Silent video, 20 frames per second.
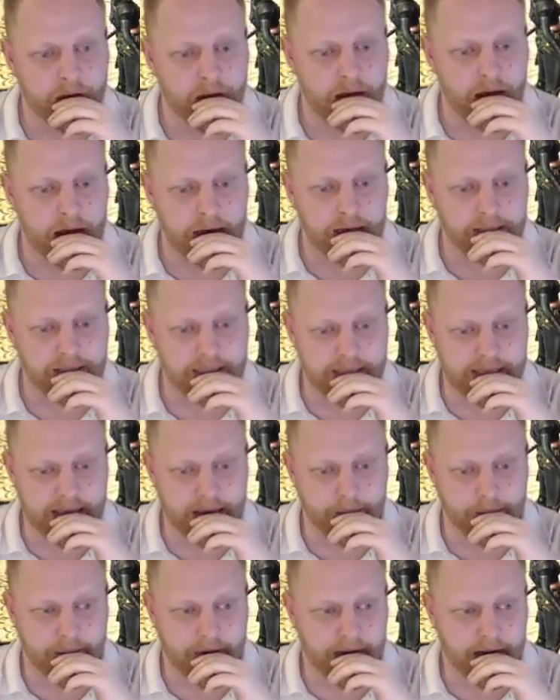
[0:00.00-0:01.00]
to
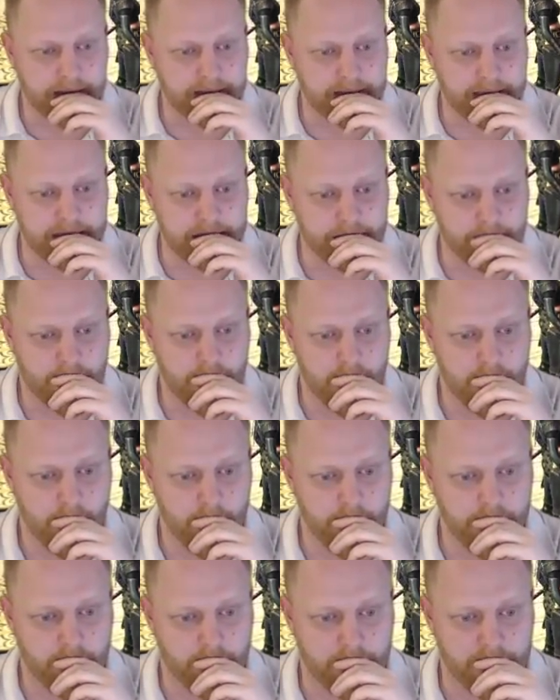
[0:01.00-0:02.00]
get my team
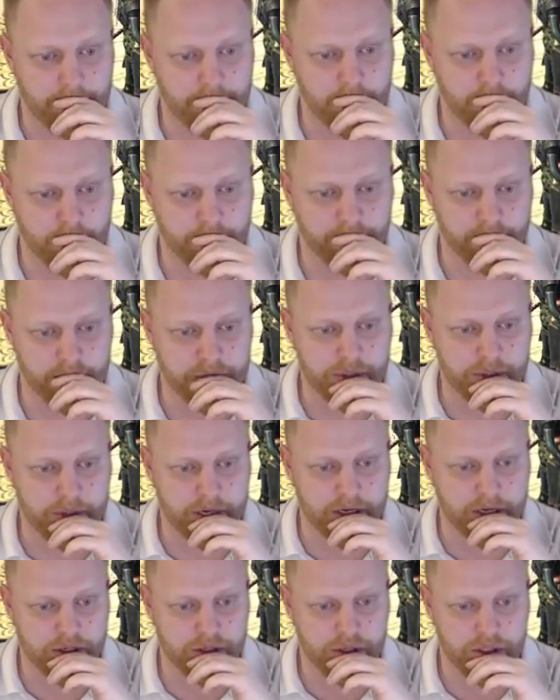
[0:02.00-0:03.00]
going. Okay, beautiful. So
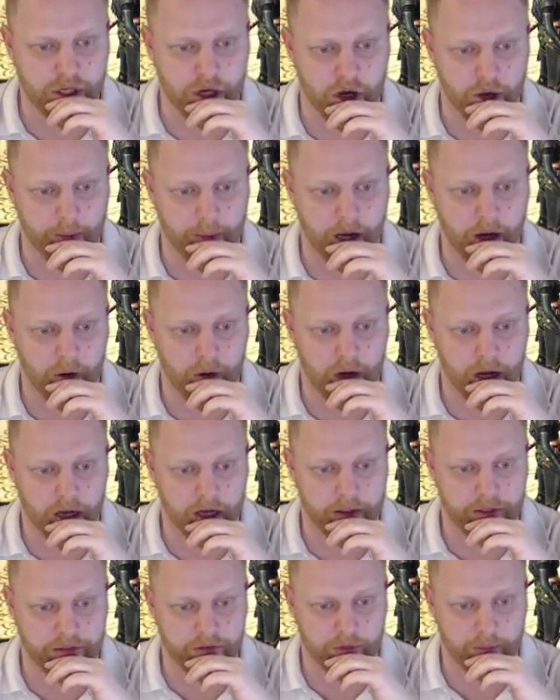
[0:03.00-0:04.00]
here's Tomo. I'm
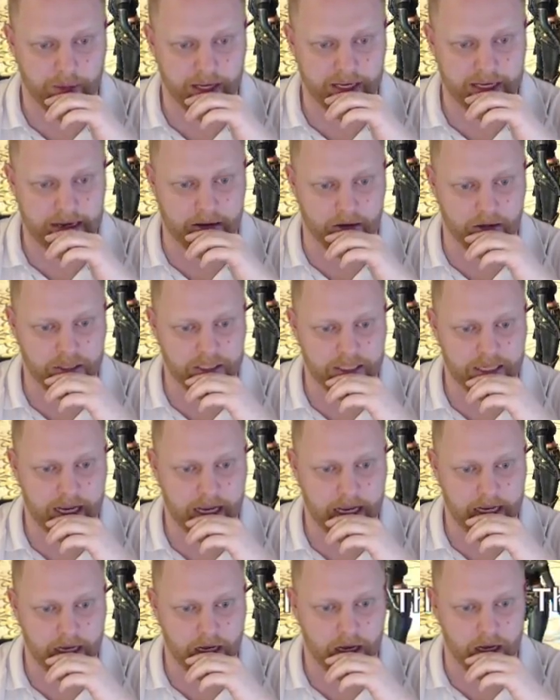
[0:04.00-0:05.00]
going to throw my
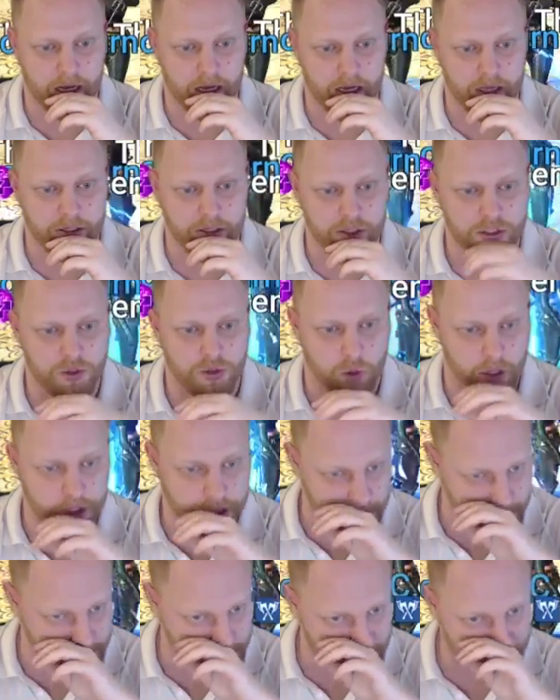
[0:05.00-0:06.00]
counterattack on
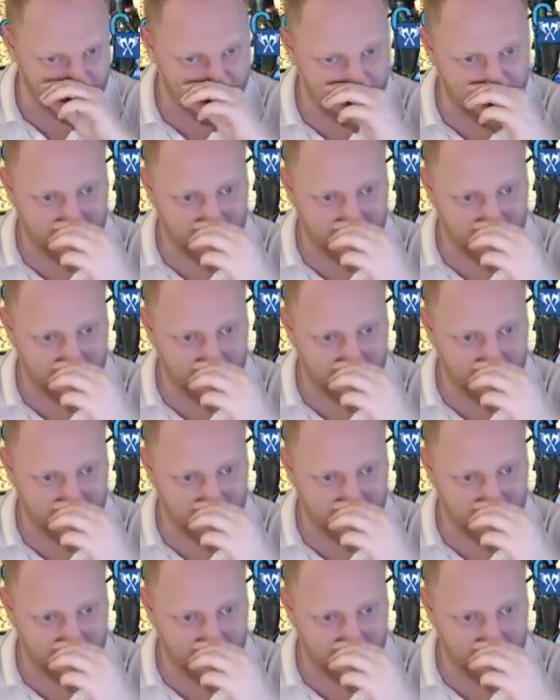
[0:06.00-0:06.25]
Georgid.